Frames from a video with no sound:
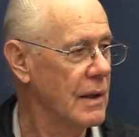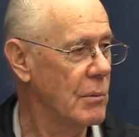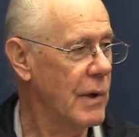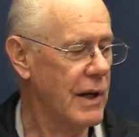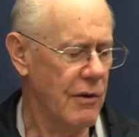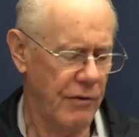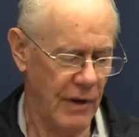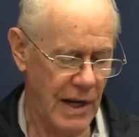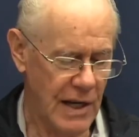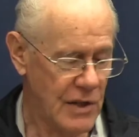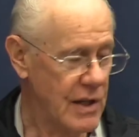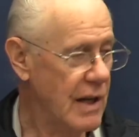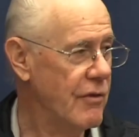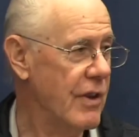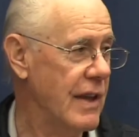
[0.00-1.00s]
butterflies
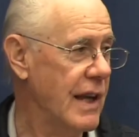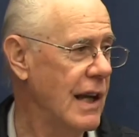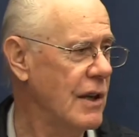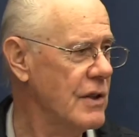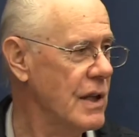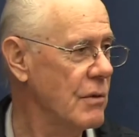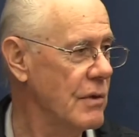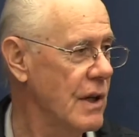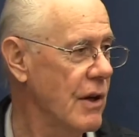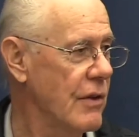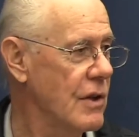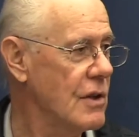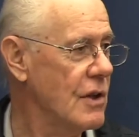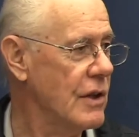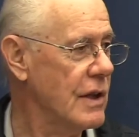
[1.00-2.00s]
and everything else out there
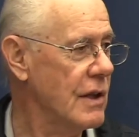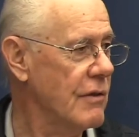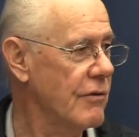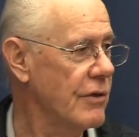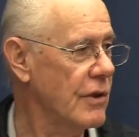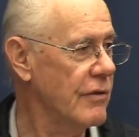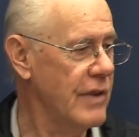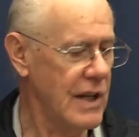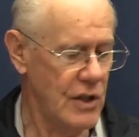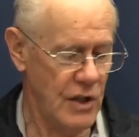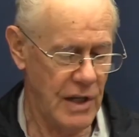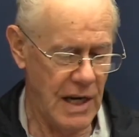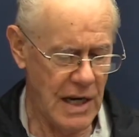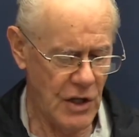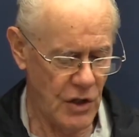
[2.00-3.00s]
that's looking for vegetation.